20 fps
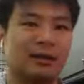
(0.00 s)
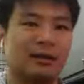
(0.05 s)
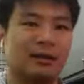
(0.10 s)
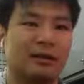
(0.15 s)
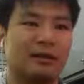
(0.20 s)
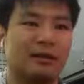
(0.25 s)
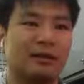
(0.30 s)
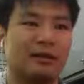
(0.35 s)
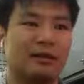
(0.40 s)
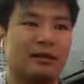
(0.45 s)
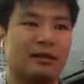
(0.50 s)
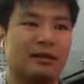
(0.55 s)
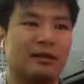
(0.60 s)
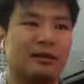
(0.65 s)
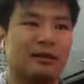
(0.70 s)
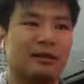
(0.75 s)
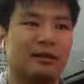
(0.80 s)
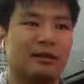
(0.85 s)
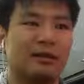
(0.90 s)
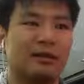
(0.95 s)
is
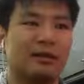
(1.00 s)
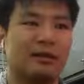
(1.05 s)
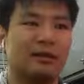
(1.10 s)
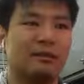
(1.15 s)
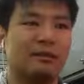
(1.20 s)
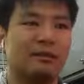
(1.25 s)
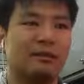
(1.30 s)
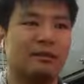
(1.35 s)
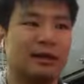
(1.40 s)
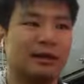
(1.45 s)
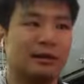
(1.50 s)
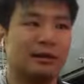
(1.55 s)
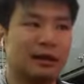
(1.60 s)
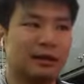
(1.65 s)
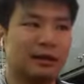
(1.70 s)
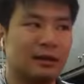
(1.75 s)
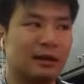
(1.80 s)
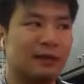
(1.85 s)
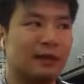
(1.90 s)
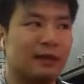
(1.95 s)
based in
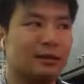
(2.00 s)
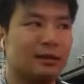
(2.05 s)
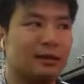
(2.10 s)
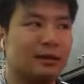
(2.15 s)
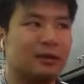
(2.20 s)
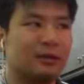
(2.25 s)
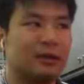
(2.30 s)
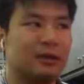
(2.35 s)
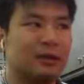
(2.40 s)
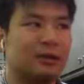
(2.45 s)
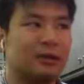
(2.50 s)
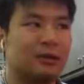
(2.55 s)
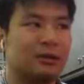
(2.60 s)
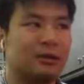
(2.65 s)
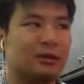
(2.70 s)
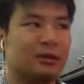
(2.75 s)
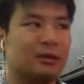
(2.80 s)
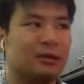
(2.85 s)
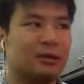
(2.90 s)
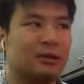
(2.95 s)
Singapore, but there's
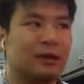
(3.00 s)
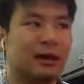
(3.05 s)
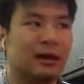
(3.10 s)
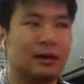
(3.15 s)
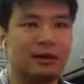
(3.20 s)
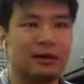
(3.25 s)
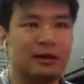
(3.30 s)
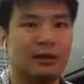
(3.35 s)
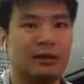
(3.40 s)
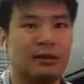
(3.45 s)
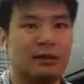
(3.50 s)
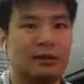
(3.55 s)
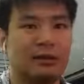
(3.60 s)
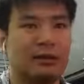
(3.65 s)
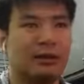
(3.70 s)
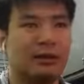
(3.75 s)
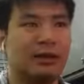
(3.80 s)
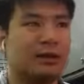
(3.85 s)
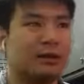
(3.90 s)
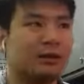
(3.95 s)
also ties to
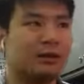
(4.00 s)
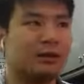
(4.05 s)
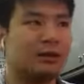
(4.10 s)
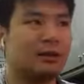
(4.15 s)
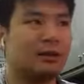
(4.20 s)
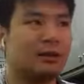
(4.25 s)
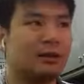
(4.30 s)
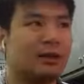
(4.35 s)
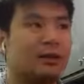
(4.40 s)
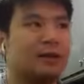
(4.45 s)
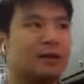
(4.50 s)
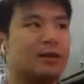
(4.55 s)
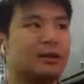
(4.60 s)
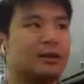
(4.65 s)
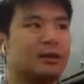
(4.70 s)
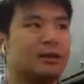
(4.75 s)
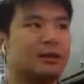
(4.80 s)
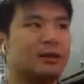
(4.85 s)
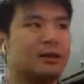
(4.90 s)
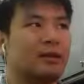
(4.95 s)
America.
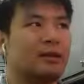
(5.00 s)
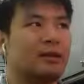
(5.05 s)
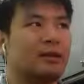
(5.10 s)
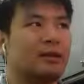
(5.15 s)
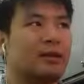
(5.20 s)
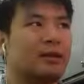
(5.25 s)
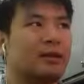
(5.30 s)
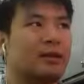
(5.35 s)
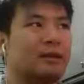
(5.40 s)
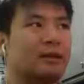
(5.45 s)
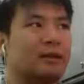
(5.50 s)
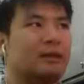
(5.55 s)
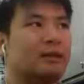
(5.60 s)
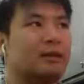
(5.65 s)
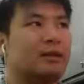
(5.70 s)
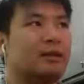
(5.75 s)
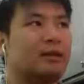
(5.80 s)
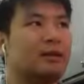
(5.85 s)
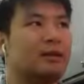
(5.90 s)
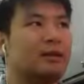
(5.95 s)
And
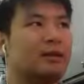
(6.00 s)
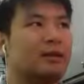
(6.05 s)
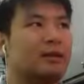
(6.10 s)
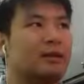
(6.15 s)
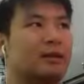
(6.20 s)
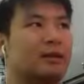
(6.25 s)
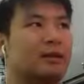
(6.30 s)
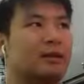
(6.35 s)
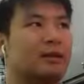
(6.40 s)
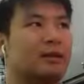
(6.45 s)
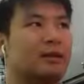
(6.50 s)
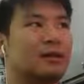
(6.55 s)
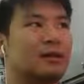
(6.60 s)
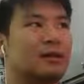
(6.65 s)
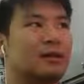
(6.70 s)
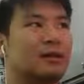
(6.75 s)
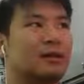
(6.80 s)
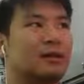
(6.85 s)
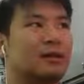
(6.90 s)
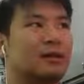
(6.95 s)
then
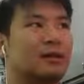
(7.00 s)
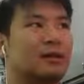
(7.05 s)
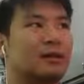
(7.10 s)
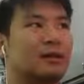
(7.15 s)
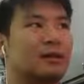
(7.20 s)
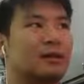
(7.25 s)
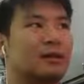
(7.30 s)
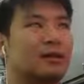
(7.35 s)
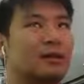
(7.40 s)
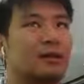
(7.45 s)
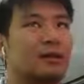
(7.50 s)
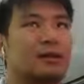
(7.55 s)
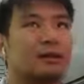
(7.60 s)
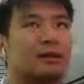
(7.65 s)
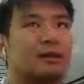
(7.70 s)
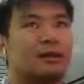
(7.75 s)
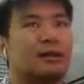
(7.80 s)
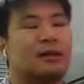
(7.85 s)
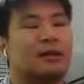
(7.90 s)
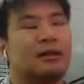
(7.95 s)
uh
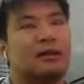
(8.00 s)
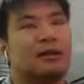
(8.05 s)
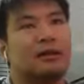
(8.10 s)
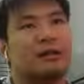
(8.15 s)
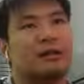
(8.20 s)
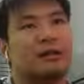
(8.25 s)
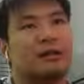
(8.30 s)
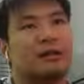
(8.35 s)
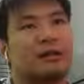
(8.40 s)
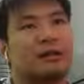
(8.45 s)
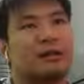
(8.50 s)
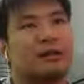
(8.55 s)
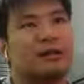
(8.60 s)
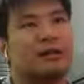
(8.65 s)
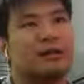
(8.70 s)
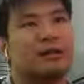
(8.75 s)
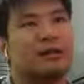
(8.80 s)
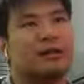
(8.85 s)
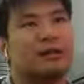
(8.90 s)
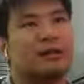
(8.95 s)
there is
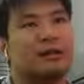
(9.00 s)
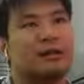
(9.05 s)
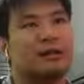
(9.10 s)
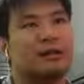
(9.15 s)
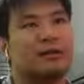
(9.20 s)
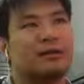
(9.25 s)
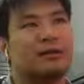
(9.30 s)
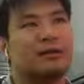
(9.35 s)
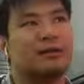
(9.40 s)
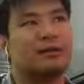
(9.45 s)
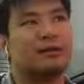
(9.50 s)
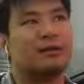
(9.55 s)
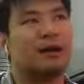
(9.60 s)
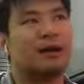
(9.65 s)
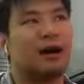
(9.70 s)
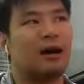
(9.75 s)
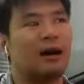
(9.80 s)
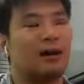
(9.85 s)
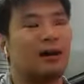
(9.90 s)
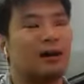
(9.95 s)

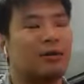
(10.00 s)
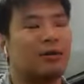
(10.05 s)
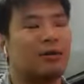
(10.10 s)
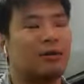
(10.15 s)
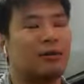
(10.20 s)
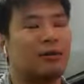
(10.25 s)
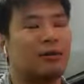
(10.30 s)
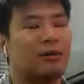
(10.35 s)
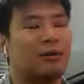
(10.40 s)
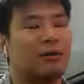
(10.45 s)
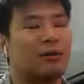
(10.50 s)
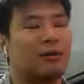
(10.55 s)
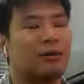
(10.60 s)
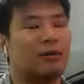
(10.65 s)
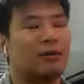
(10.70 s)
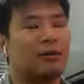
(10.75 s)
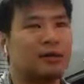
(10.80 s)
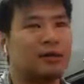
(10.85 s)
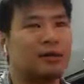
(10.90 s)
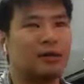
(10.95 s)
when
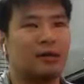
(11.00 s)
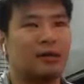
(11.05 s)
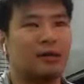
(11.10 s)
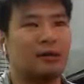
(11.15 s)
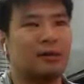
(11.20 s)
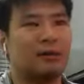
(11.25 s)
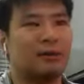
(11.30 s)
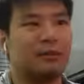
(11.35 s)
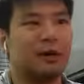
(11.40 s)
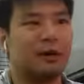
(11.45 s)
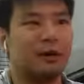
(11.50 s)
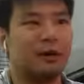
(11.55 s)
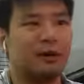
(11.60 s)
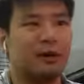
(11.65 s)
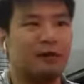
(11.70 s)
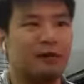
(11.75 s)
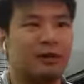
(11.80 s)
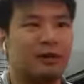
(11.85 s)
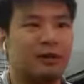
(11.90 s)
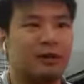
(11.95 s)
searching, like somehow I
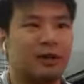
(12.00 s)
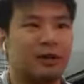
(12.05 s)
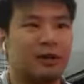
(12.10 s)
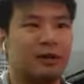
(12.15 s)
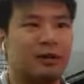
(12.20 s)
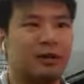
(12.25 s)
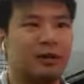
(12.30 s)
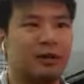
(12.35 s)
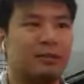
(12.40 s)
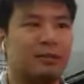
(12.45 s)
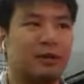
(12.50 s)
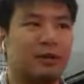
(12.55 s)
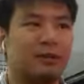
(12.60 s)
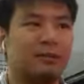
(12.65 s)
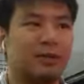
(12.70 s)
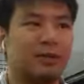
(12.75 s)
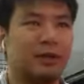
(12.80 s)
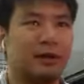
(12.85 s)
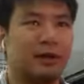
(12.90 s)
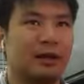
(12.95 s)
found like job
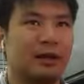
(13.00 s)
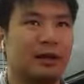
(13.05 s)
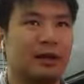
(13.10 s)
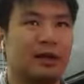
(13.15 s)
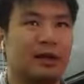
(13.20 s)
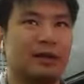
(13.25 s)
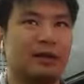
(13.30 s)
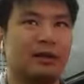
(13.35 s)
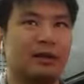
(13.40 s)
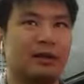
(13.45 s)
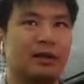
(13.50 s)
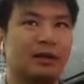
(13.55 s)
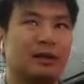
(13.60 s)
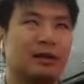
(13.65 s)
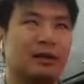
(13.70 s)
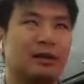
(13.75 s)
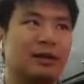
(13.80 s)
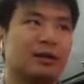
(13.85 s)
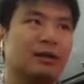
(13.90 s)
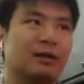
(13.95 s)
applications on LinkedIn